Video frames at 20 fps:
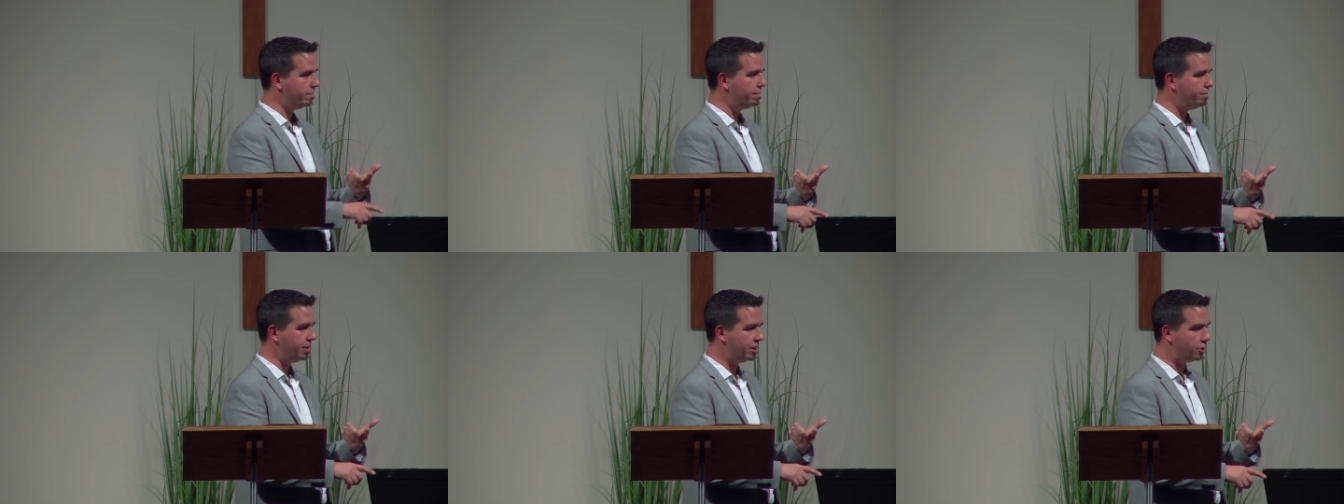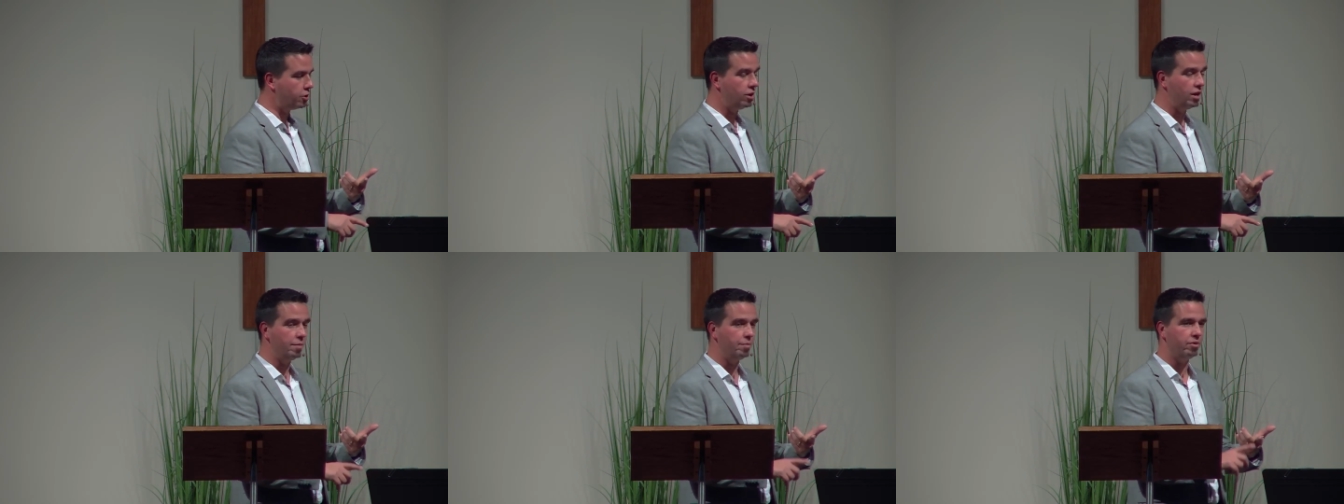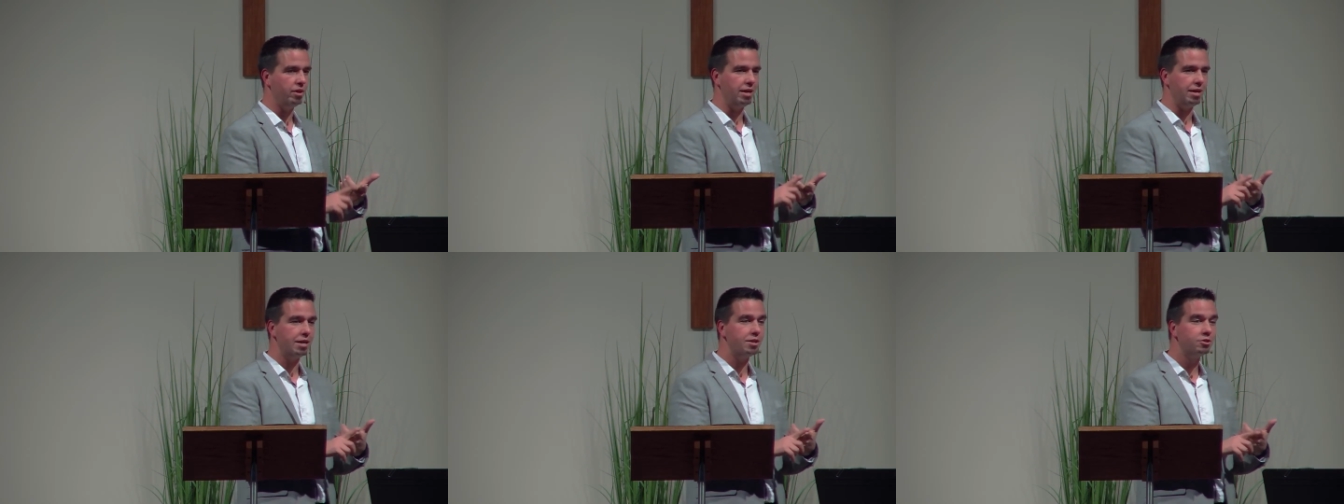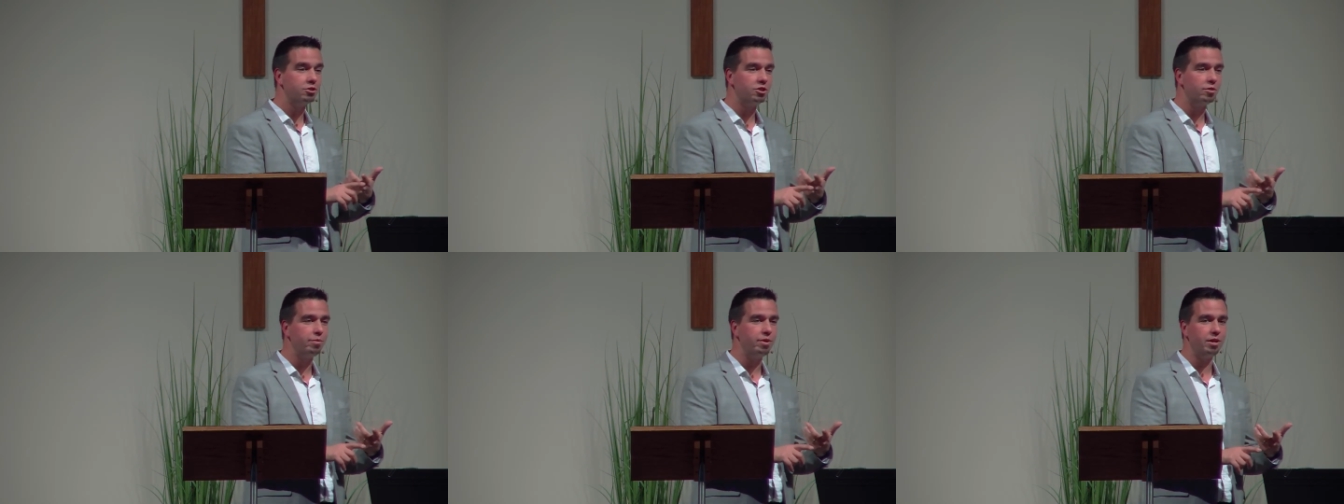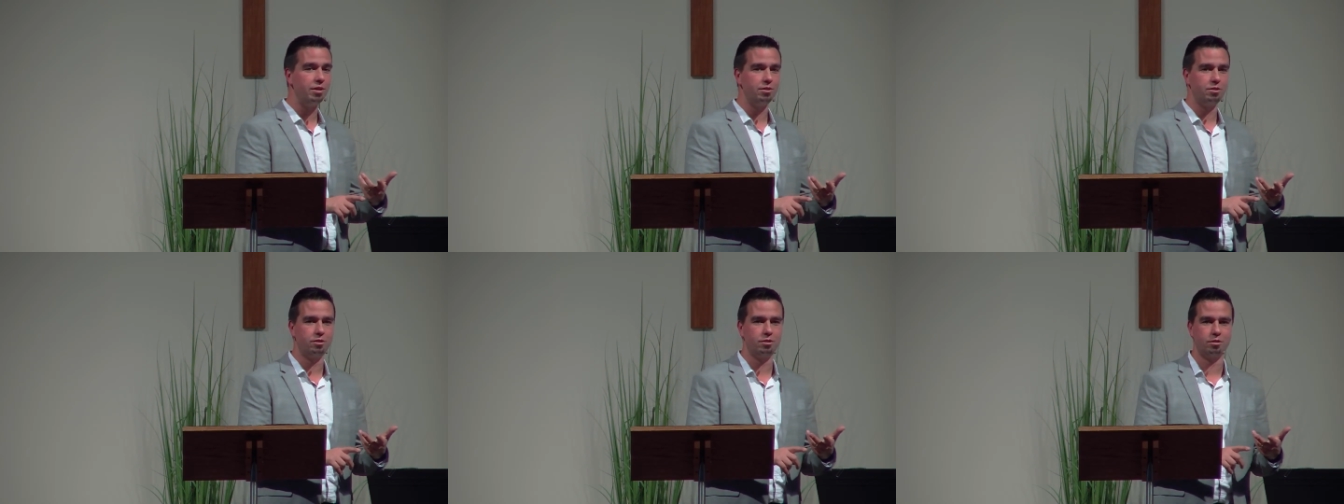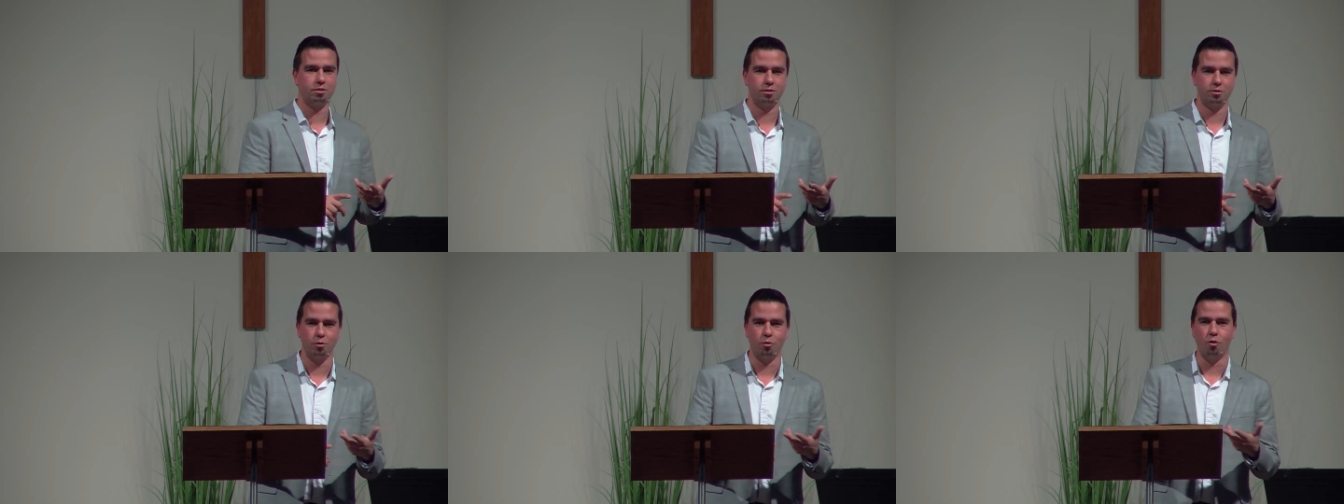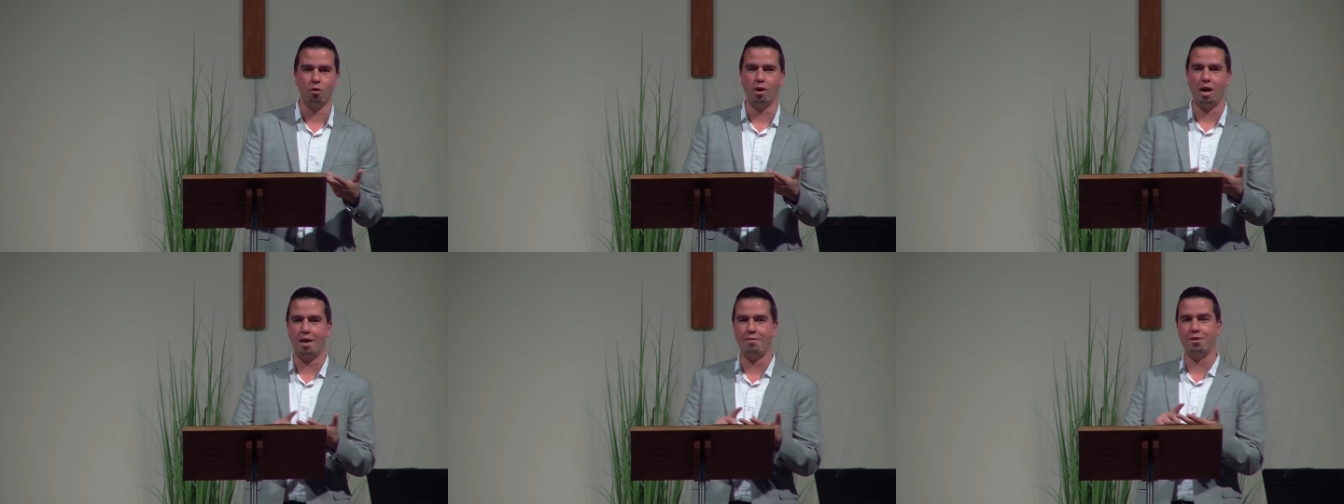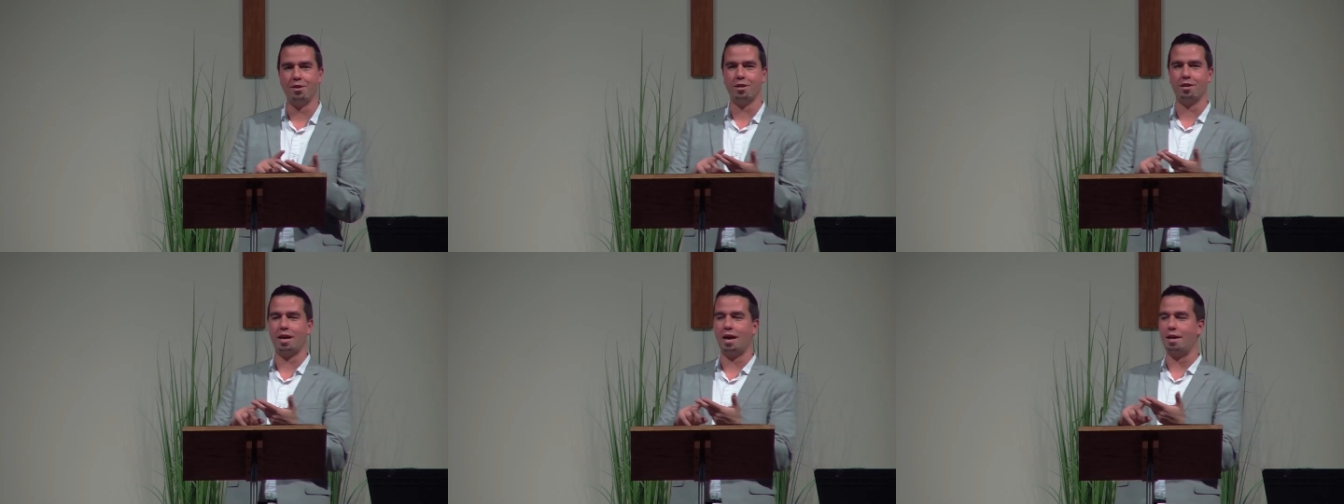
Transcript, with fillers: being good at playing instruments or having